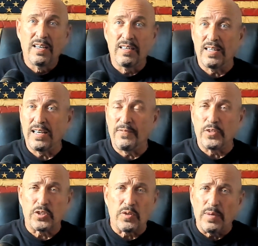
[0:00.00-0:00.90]
like for
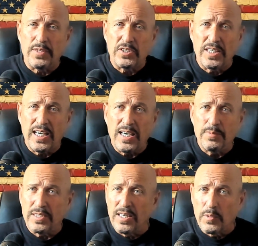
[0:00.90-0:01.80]
scrimmage games
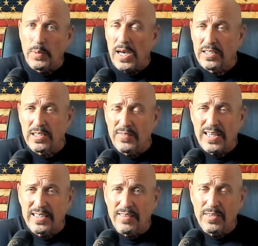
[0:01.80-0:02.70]
and other positive
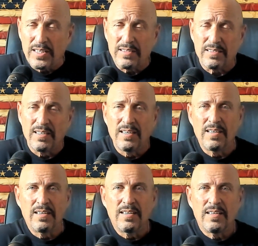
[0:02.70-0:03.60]
activities?
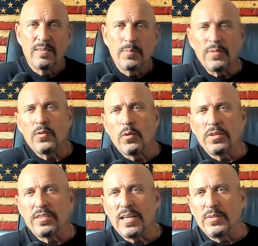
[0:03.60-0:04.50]
But of course
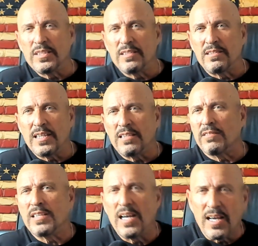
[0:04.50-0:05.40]
that would take their
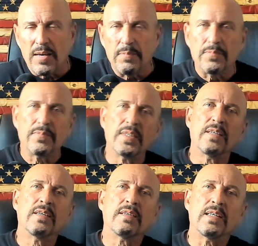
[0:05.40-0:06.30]
time,
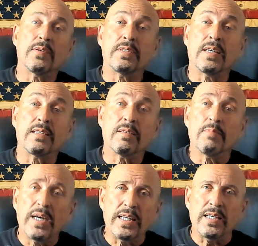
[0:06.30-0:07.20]
that would take their
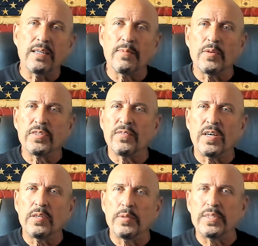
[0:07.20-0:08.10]
money, and most of
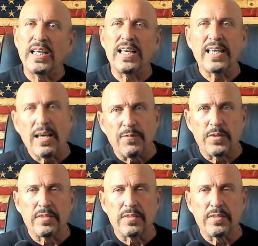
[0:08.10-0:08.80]
all it would take effort.